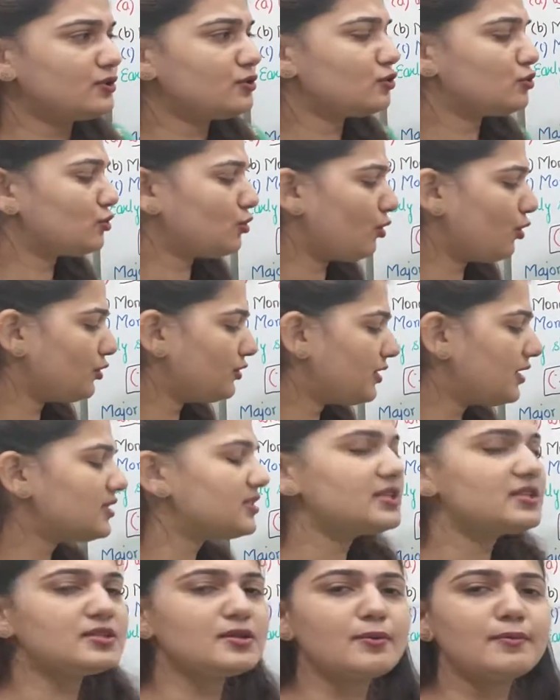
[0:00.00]
So
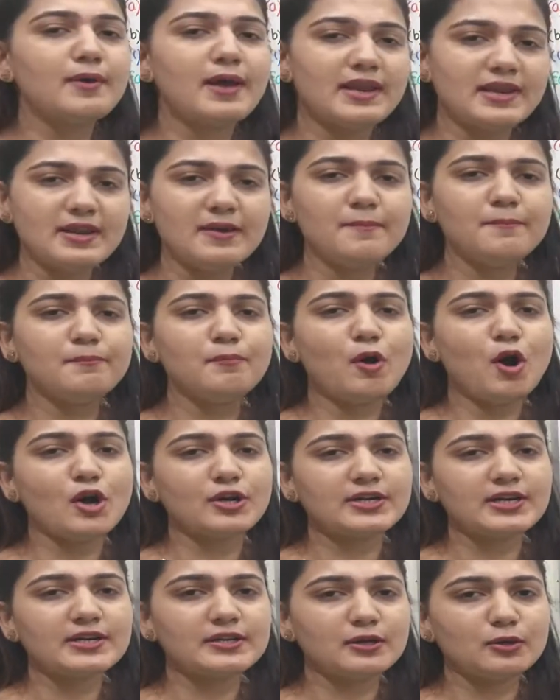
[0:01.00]
this is a very
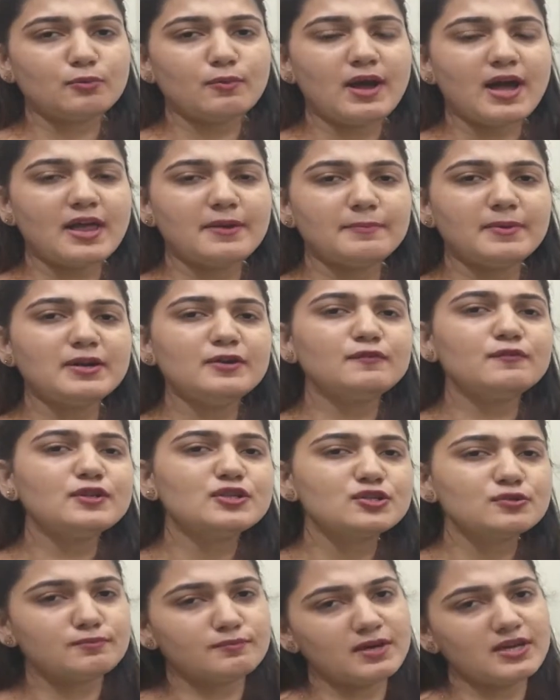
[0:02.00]
important requirement
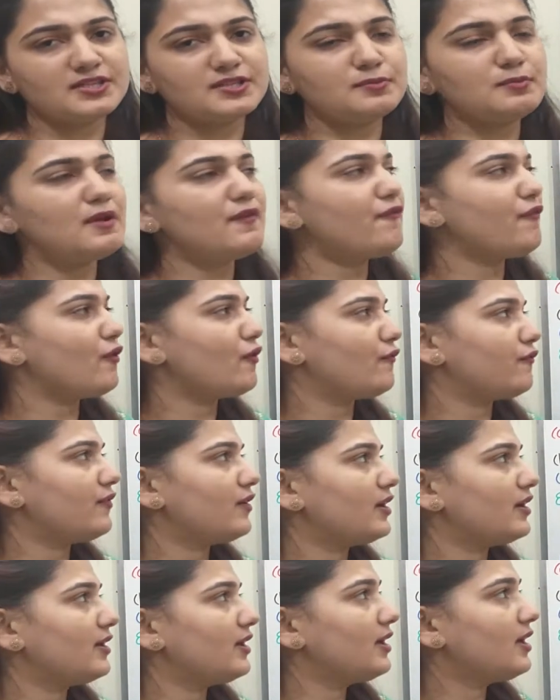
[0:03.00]
which must be
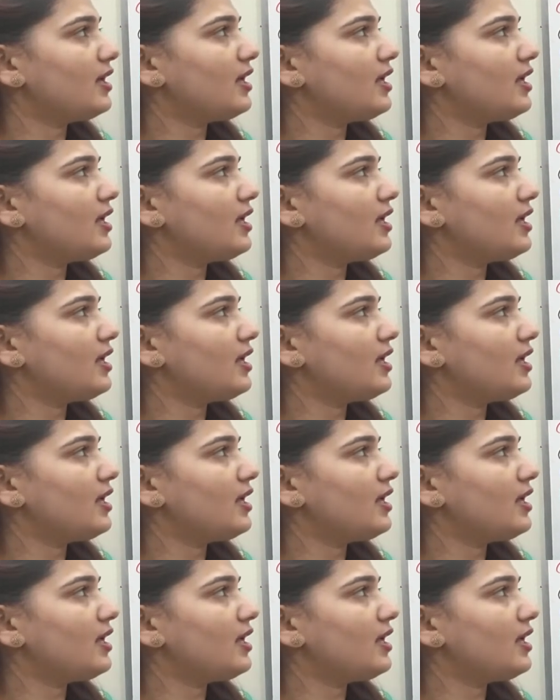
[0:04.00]
fulfilled.